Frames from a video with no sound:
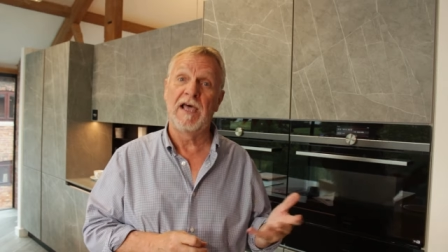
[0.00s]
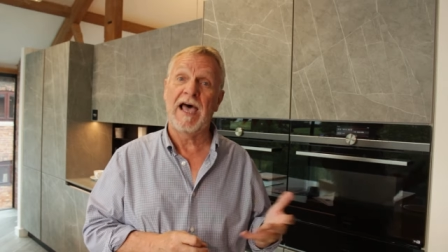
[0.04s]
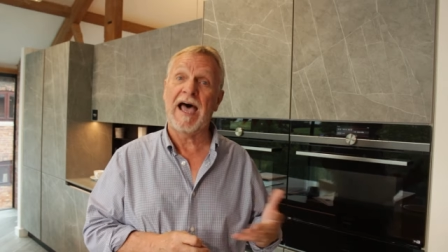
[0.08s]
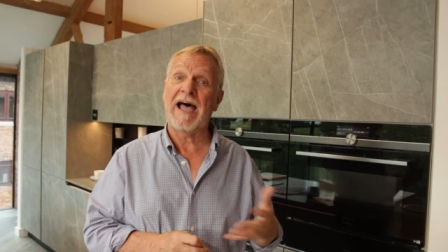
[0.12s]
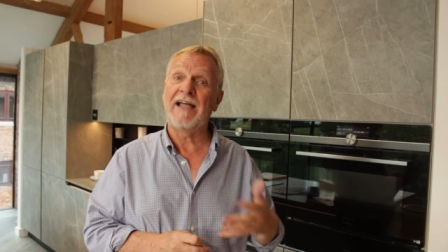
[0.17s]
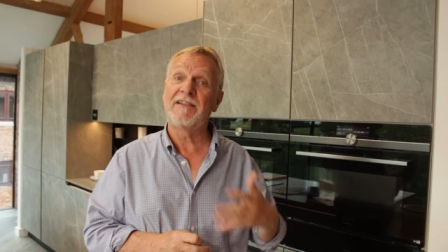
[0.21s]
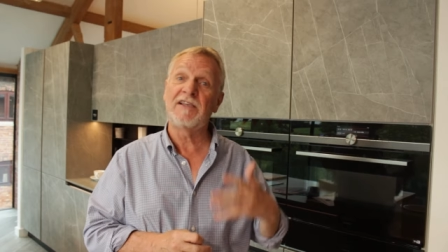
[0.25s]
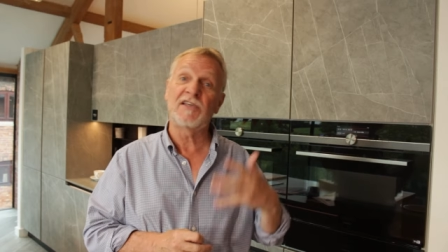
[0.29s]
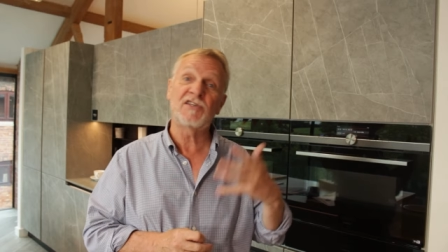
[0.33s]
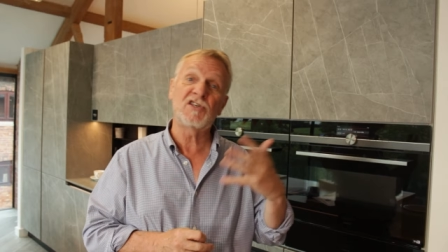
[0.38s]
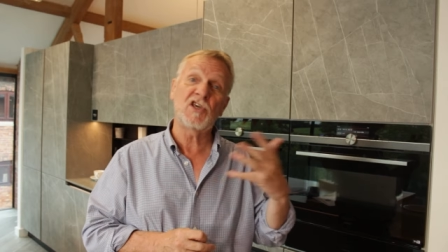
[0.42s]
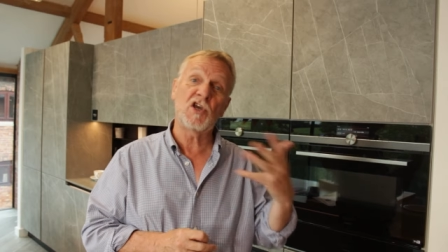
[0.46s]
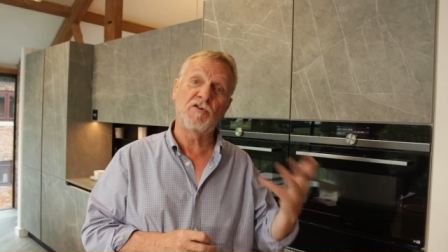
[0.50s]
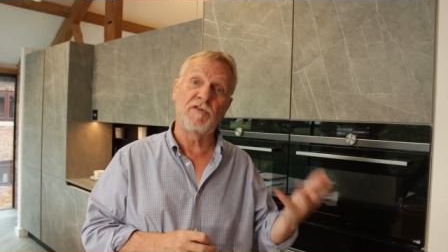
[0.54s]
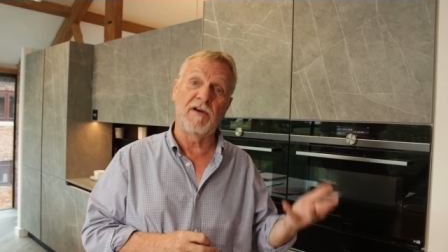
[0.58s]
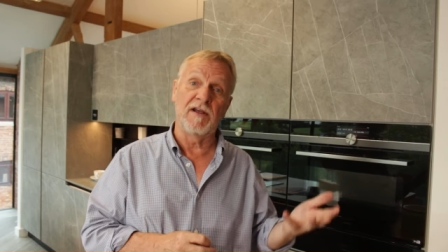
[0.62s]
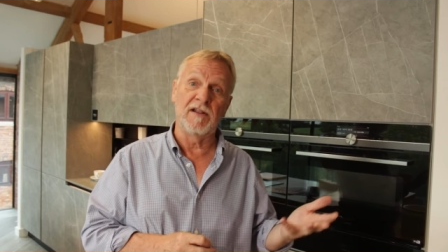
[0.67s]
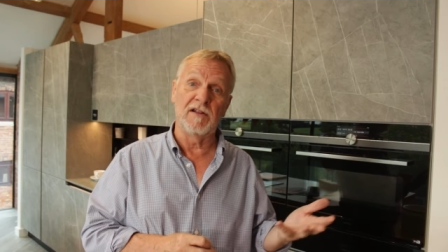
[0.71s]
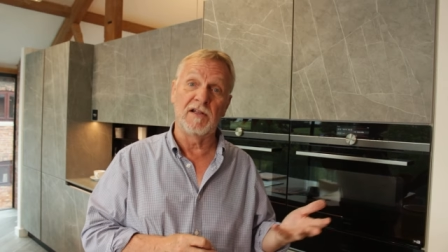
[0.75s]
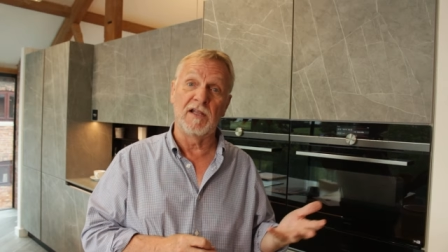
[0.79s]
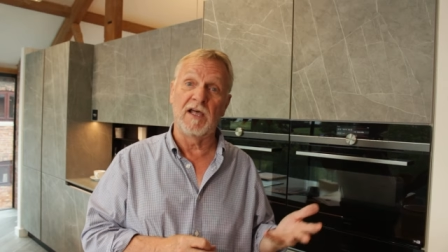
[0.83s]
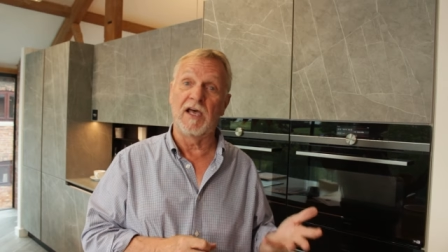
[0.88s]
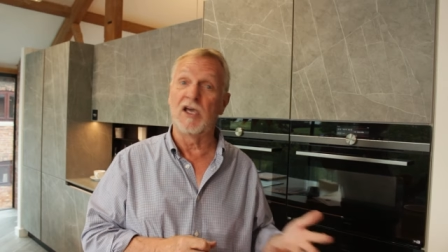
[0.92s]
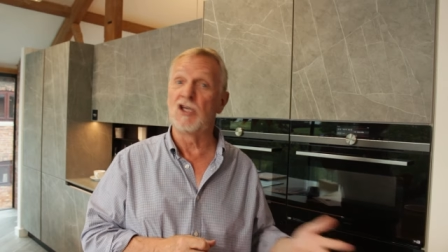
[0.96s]
and as a
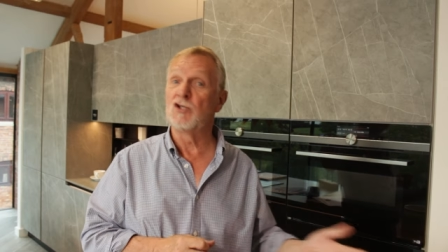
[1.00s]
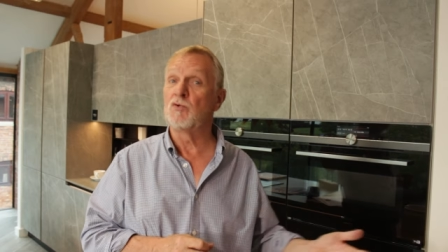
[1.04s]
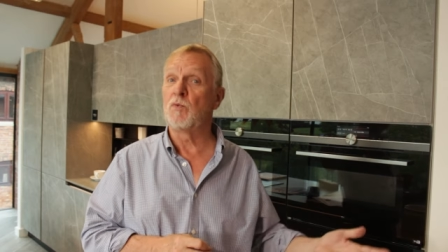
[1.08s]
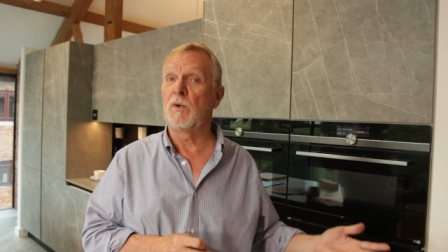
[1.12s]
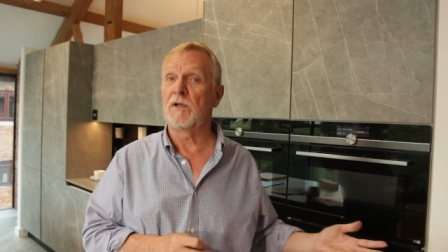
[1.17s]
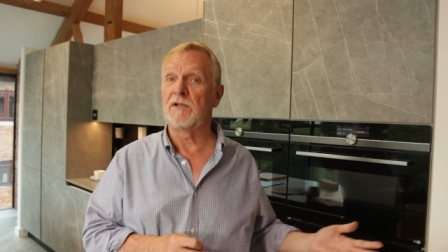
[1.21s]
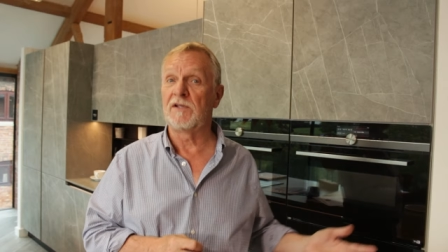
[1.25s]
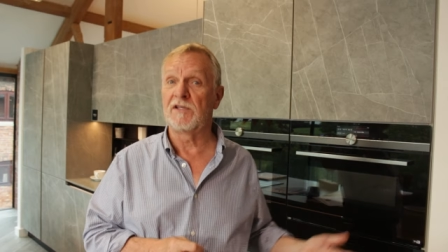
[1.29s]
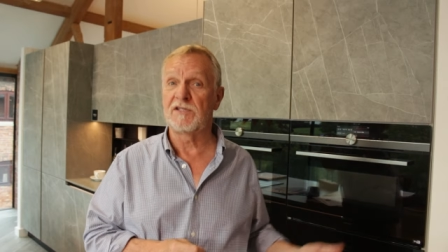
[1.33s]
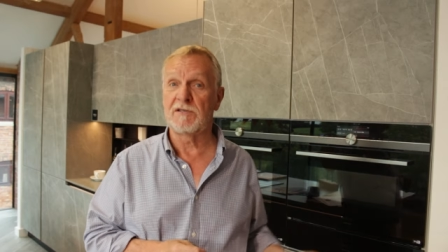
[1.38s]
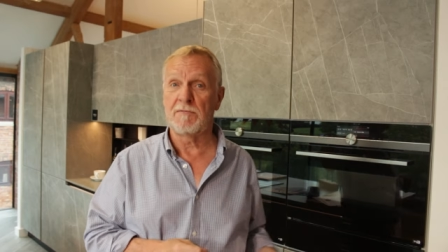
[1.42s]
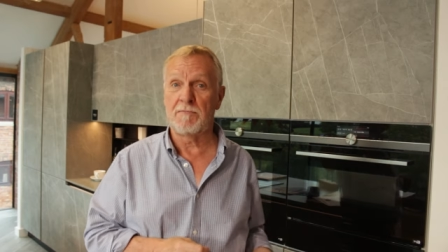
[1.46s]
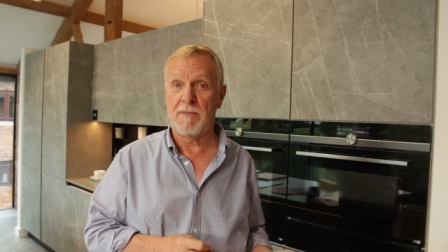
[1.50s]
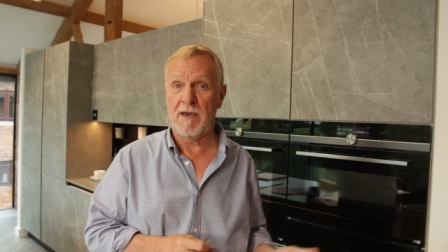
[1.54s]
grill as well as a